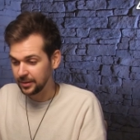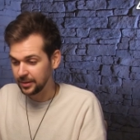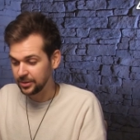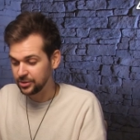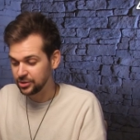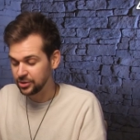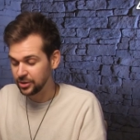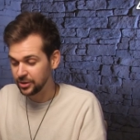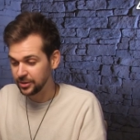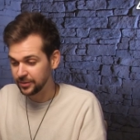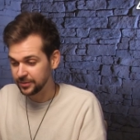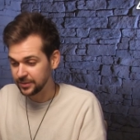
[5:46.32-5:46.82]
I
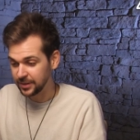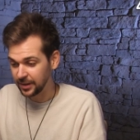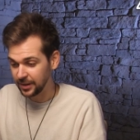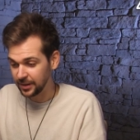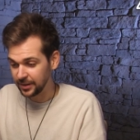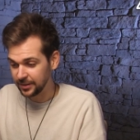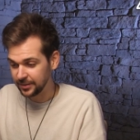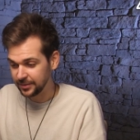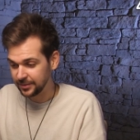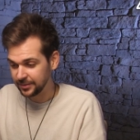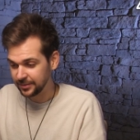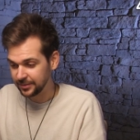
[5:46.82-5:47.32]
should have
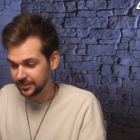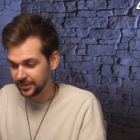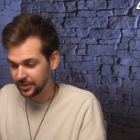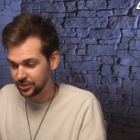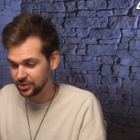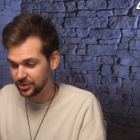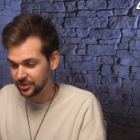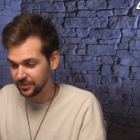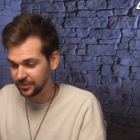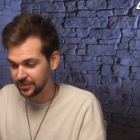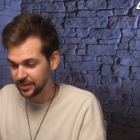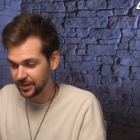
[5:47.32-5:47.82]
done. I
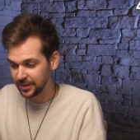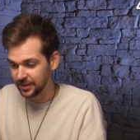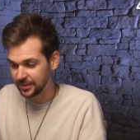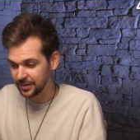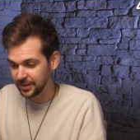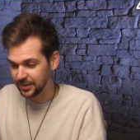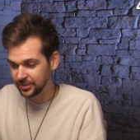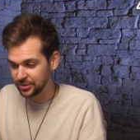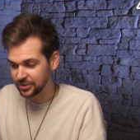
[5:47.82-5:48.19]
should have done. Yeah.